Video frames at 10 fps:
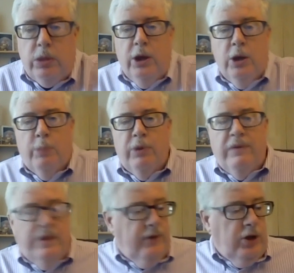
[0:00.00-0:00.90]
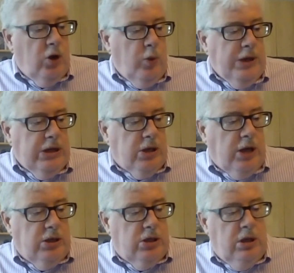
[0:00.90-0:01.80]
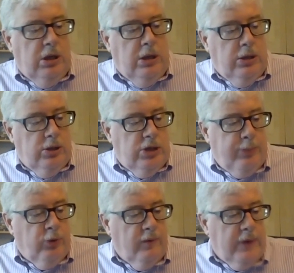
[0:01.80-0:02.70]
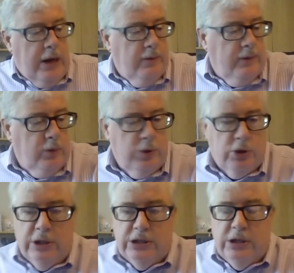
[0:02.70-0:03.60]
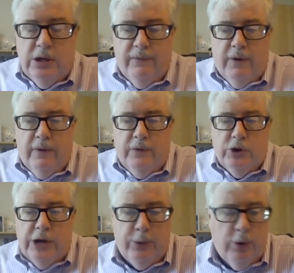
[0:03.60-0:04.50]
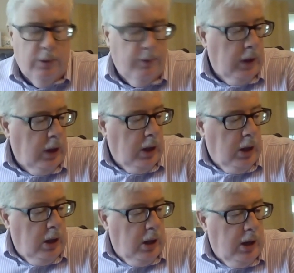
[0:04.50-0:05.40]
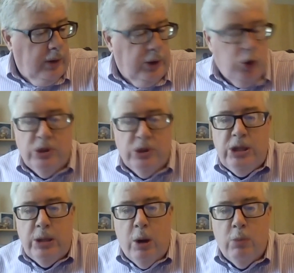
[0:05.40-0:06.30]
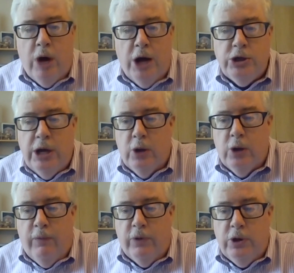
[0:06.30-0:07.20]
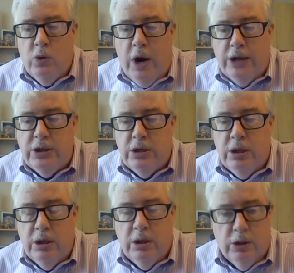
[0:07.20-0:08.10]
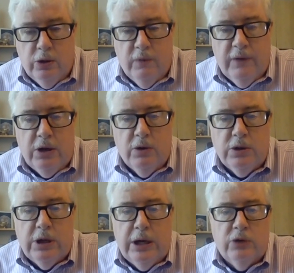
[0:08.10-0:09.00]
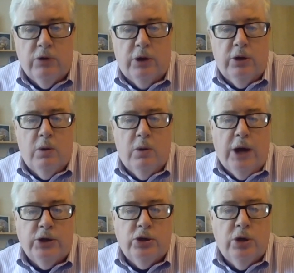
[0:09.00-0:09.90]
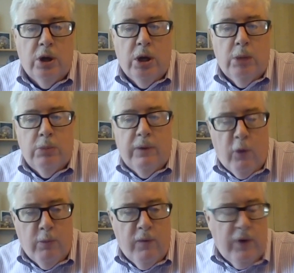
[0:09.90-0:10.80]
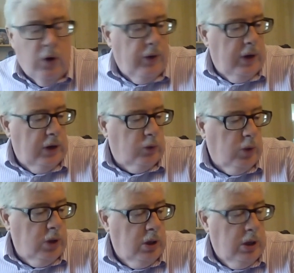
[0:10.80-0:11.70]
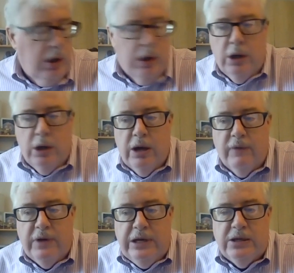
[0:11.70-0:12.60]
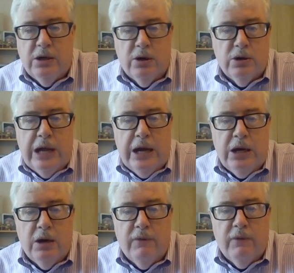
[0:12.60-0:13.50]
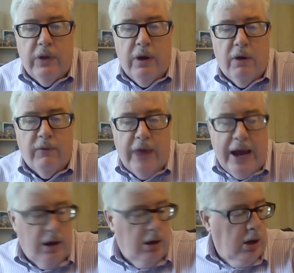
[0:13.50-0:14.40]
In a previous video, we discussed the chapter objectives, which are listed in the front of your chapter uh, the Human Genome Project, hopefully you watched the two videos that I instructed you to watch before moving on to this one, and you have a decent understanding of, of that